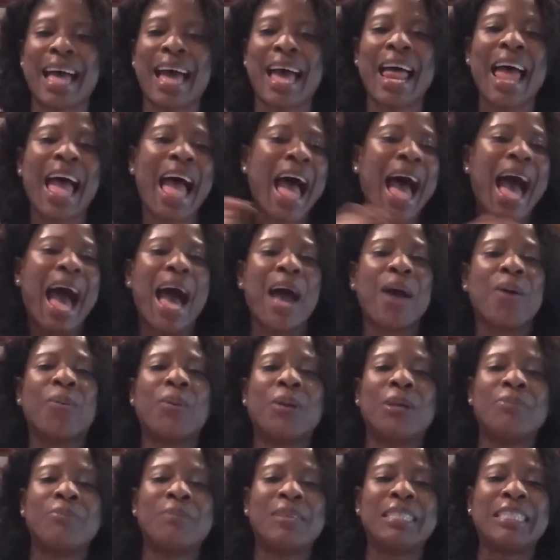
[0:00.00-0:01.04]
I will be
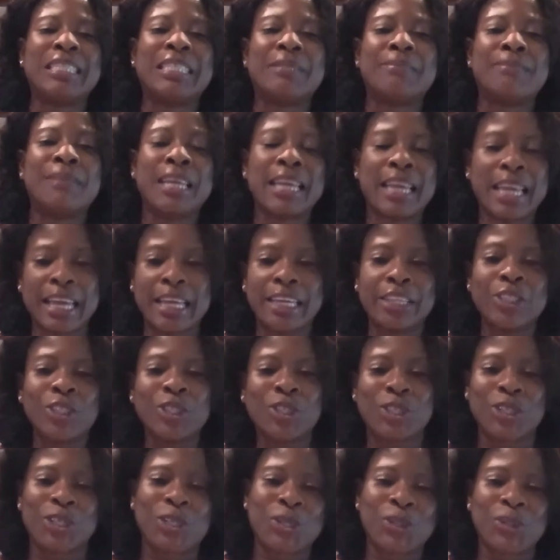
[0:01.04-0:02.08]
speaking
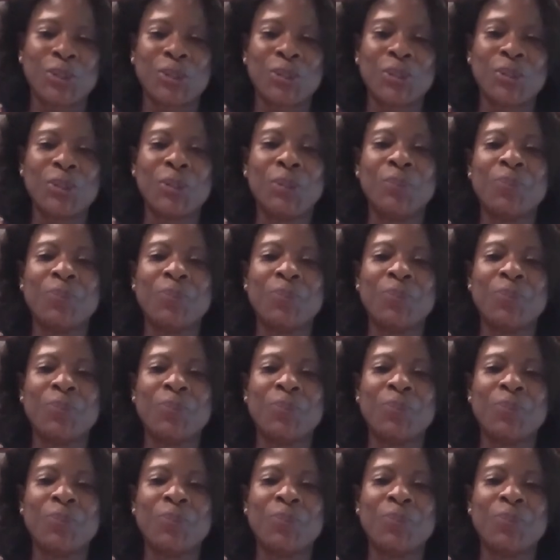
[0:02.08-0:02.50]
to